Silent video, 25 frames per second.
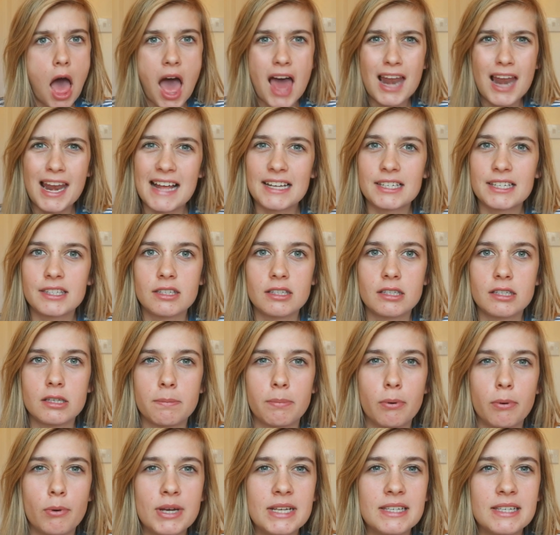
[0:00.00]
less
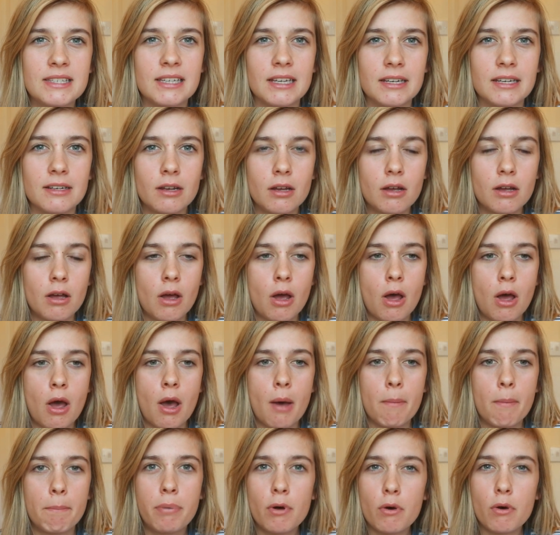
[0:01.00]
disappointed.
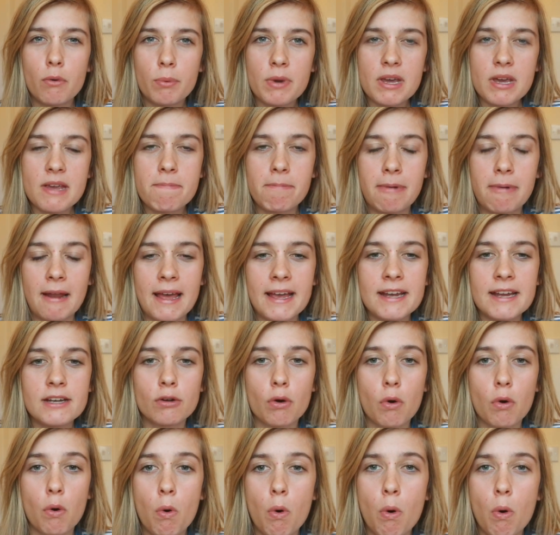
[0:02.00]
But we
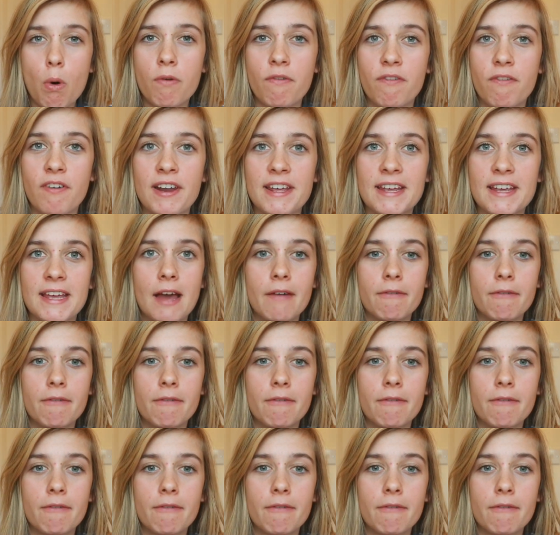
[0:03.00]
played awfully,